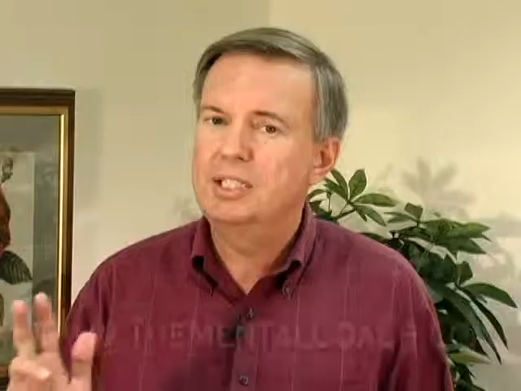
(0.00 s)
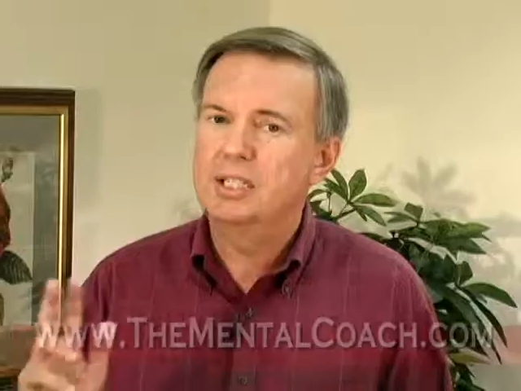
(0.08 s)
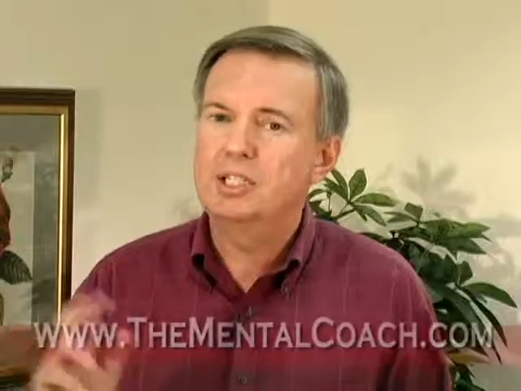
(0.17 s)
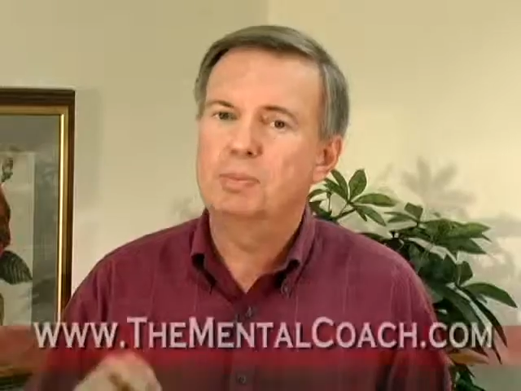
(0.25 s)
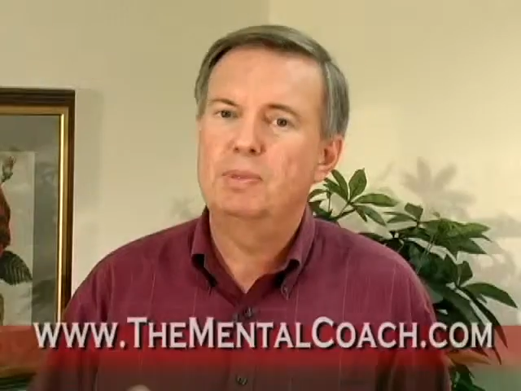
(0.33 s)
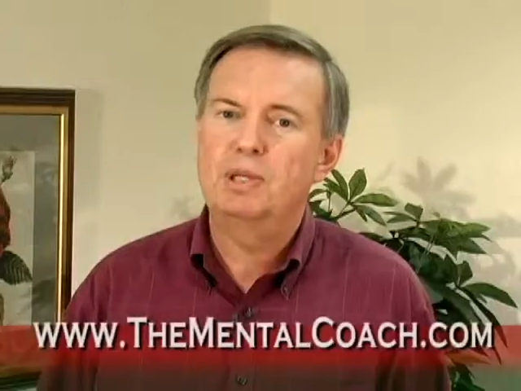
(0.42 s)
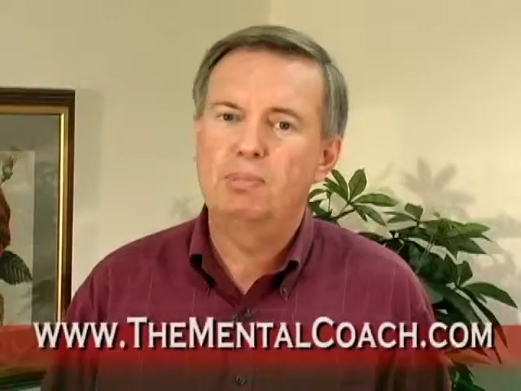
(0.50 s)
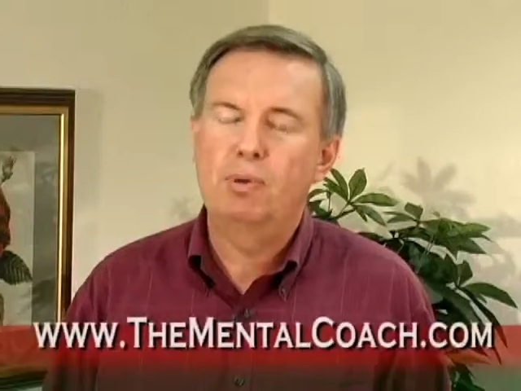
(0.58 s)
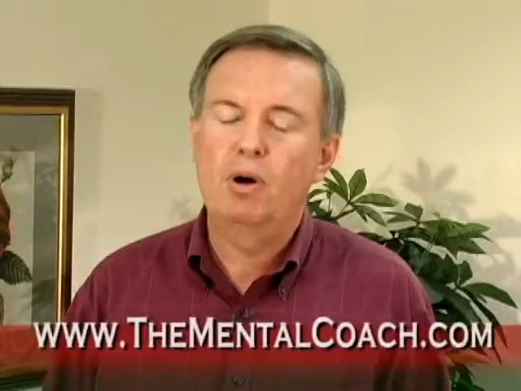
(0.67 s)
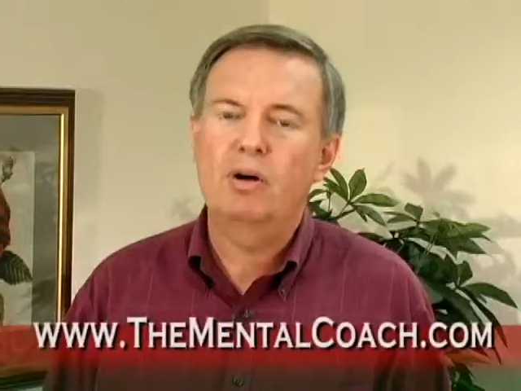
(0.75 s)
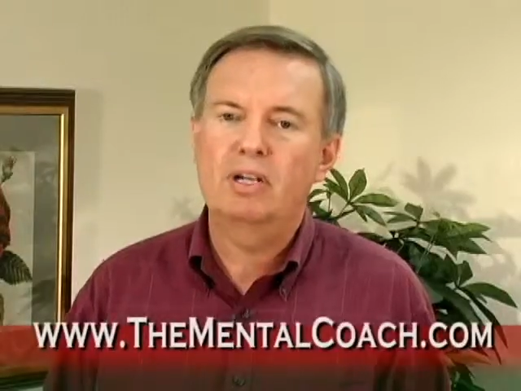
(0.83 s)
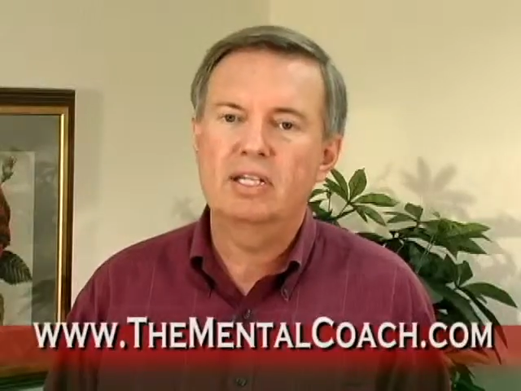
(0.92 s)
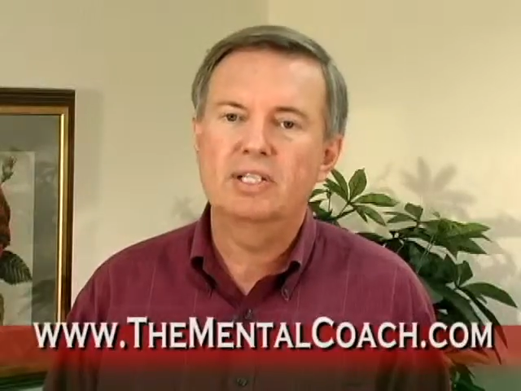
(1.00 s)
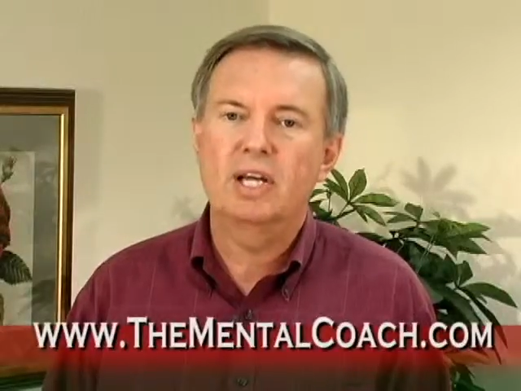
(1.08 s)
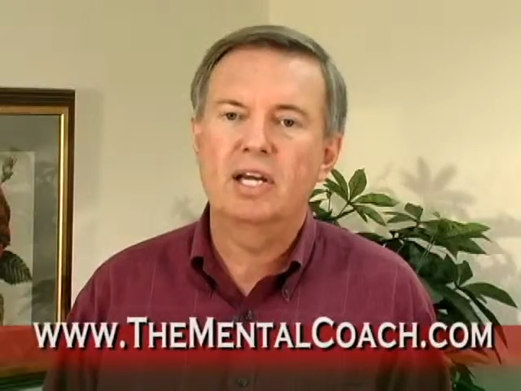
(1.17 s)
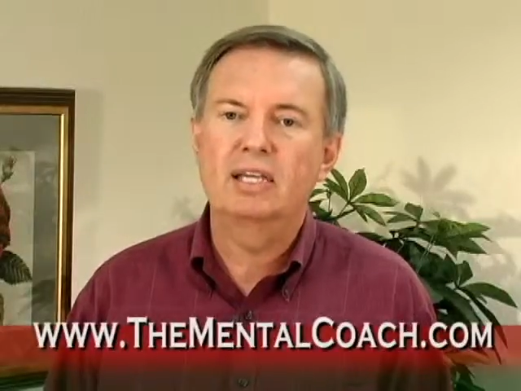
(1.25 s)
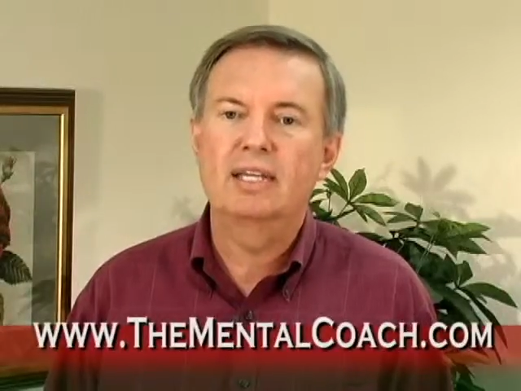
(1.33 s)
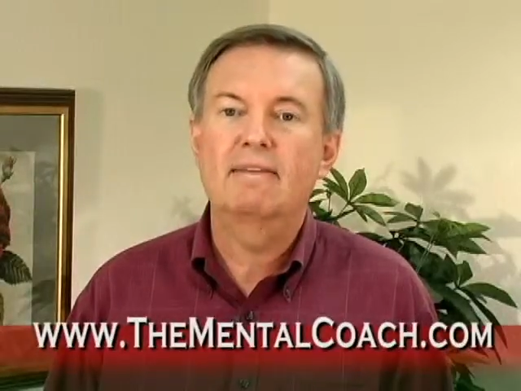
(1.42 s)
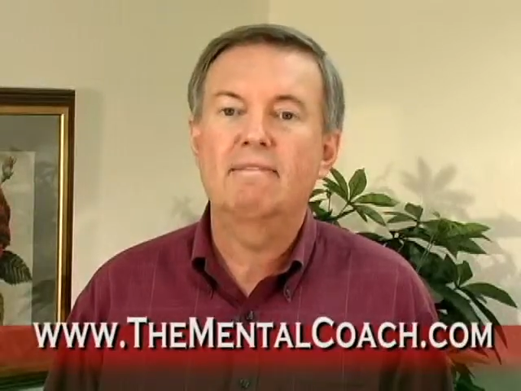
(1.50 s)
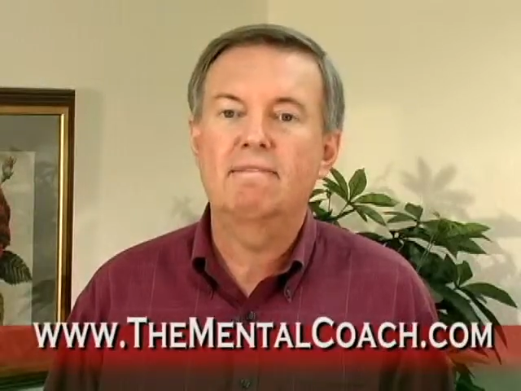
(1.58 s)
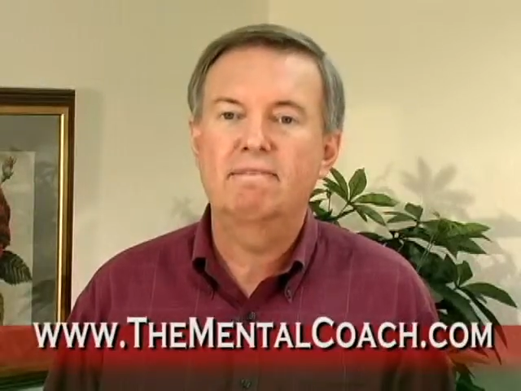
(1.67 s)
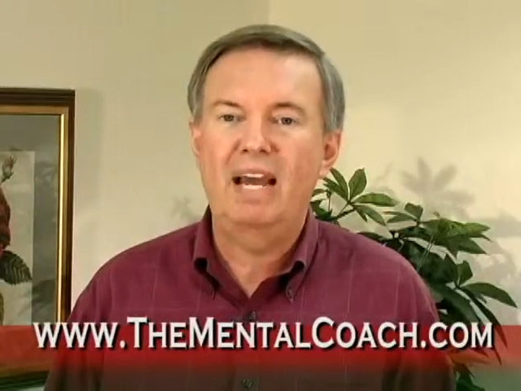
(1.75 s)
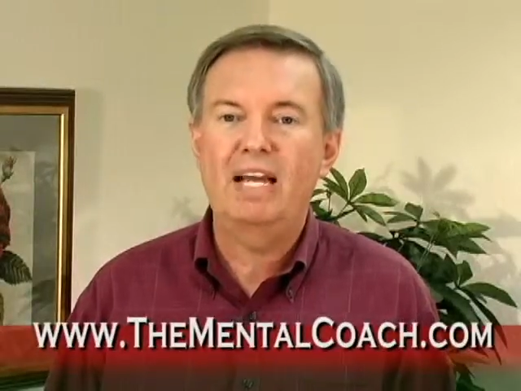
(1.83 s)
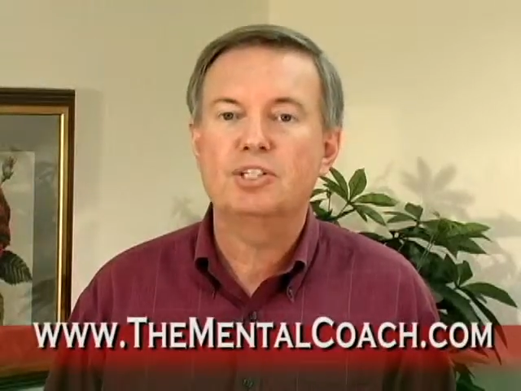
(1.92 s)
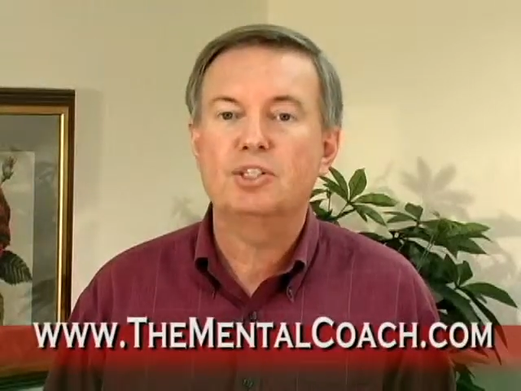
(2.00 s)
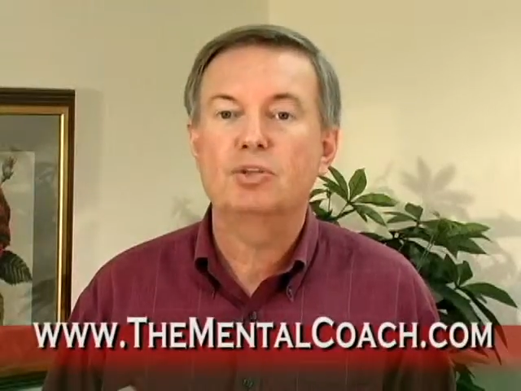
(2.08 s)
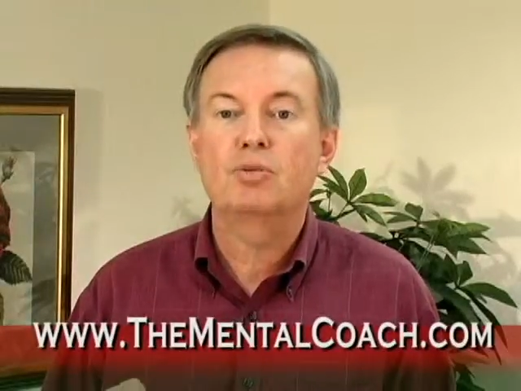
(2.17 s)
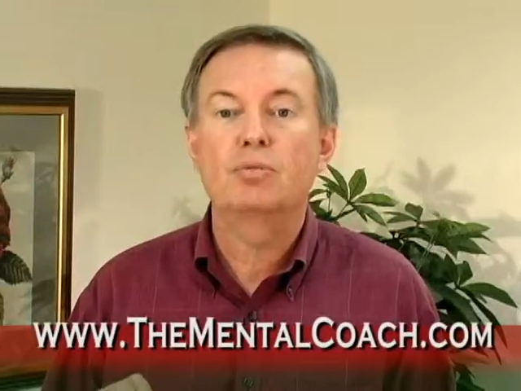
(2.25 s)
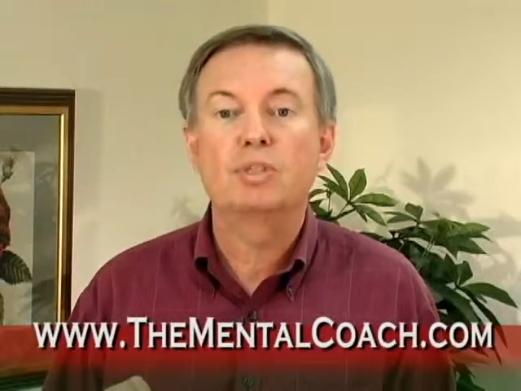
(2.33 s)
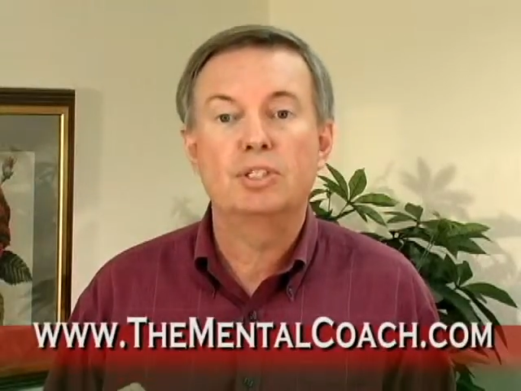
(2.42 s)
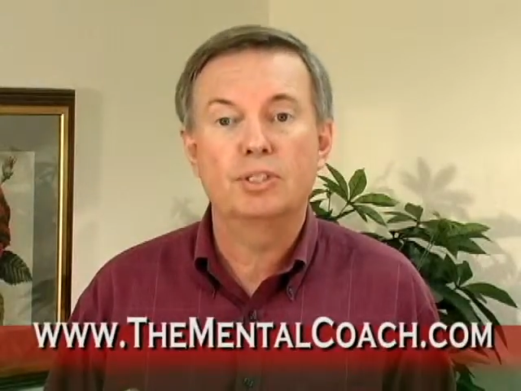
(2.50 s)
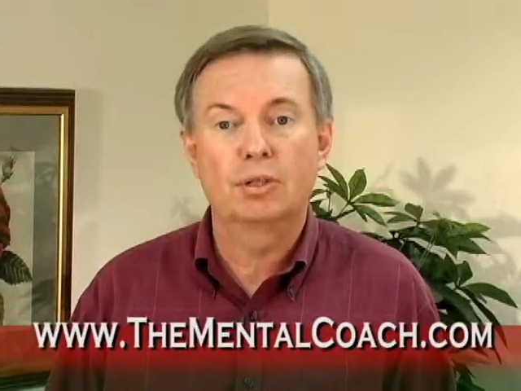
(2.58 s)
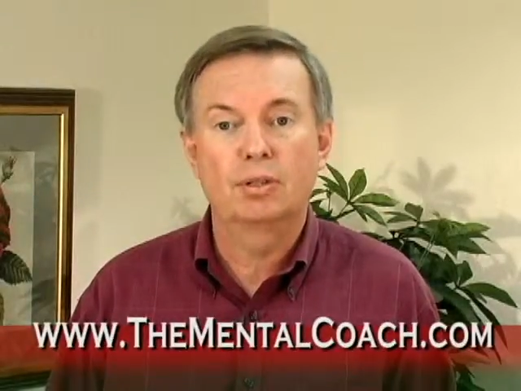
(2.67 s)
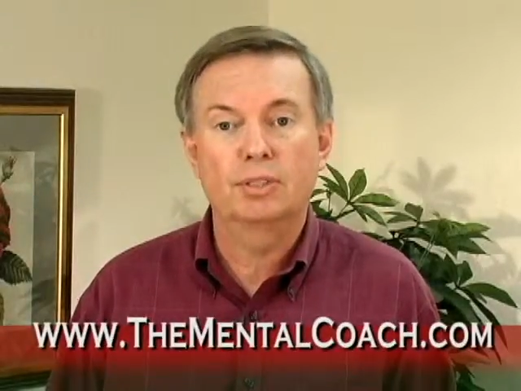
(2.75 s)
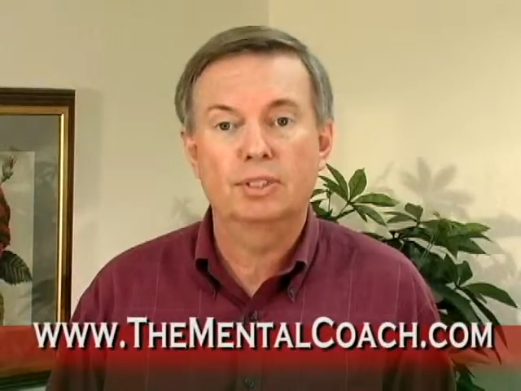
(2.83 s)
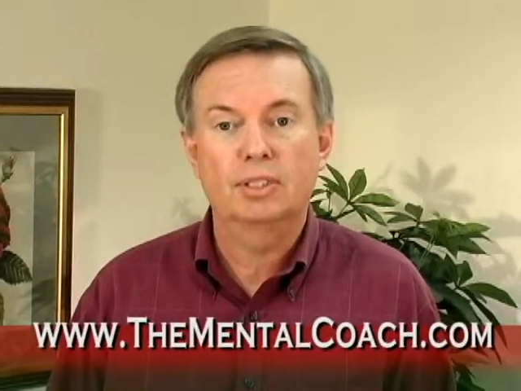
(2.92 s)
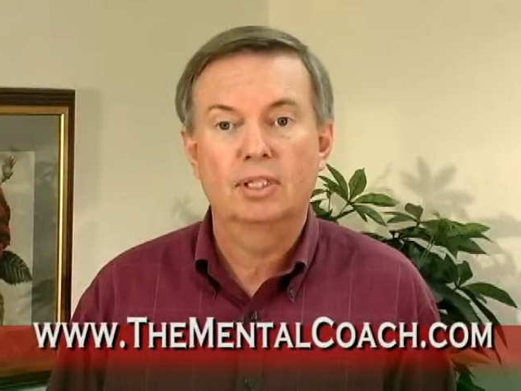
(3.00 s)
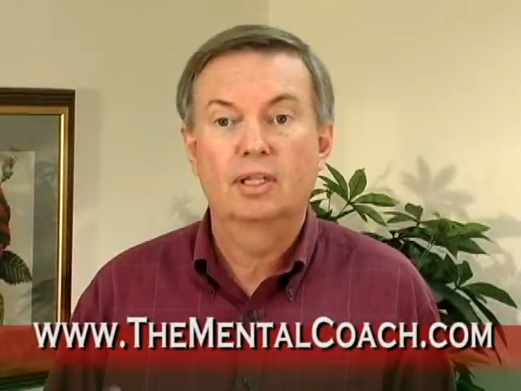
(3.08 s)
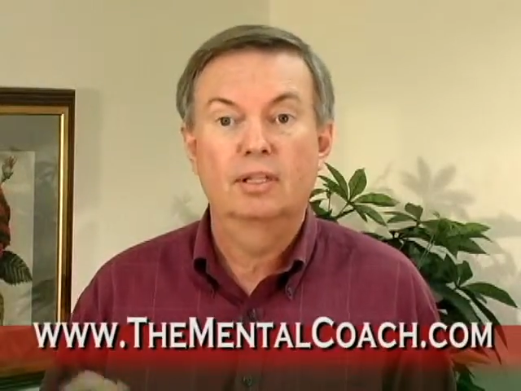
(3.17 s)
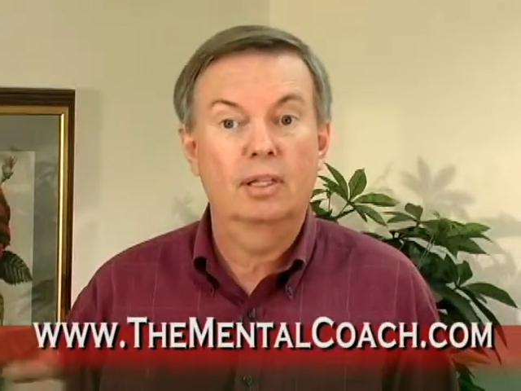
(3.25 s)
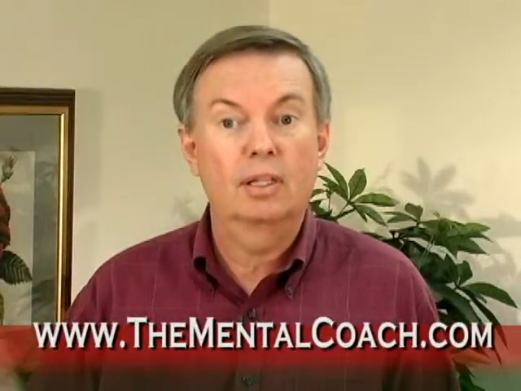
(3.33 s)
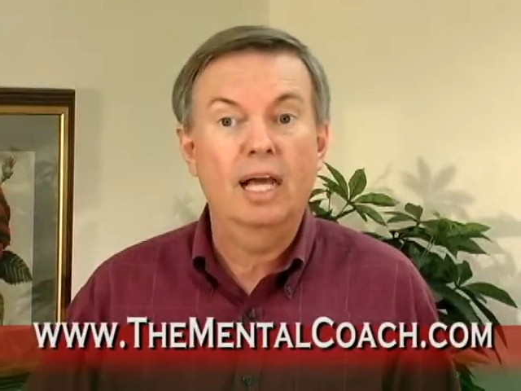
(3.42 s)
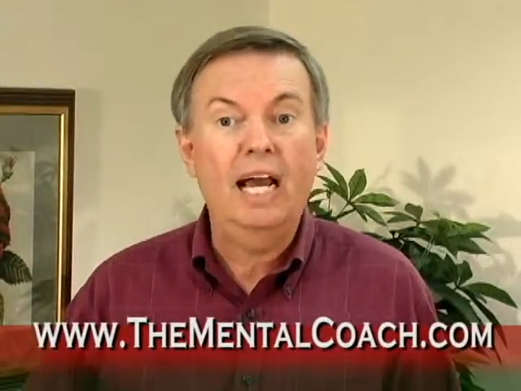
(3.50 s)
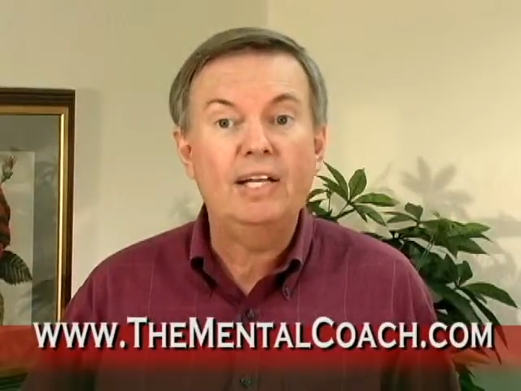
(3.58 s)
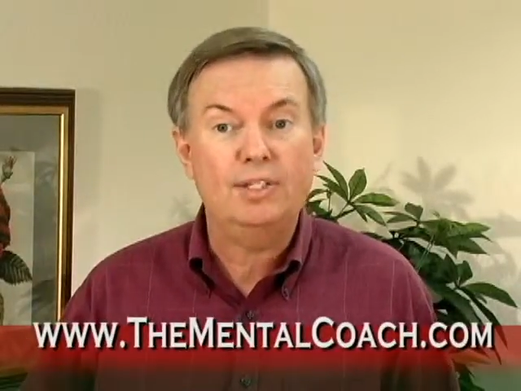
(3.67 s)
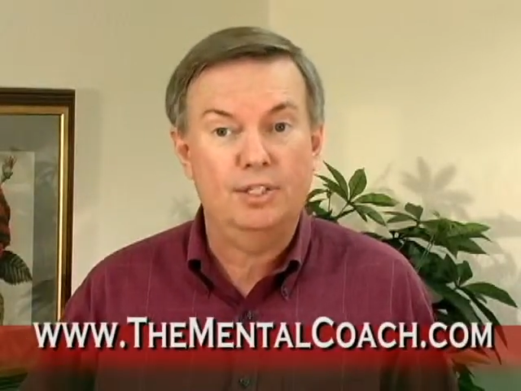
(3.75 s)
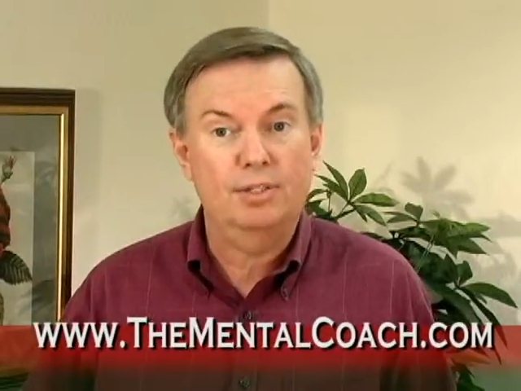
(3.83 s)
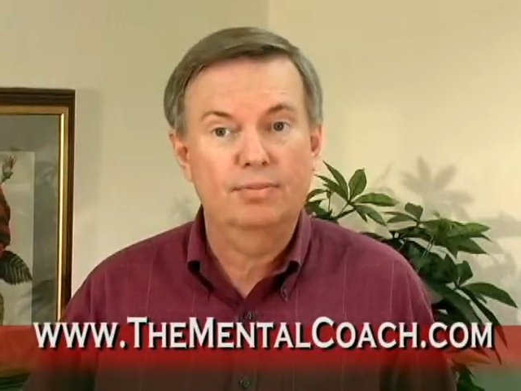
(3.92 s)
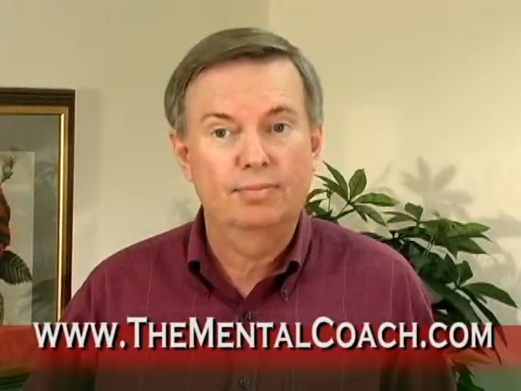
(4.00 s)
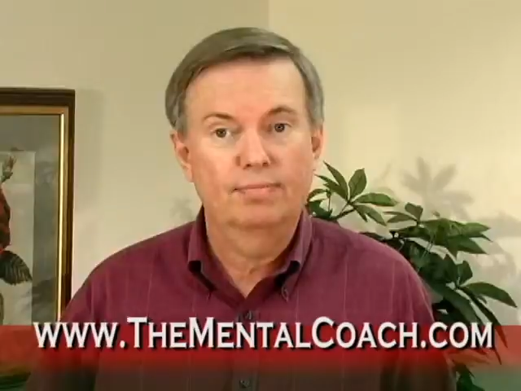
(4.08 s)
sets me apart is I get fast results that last.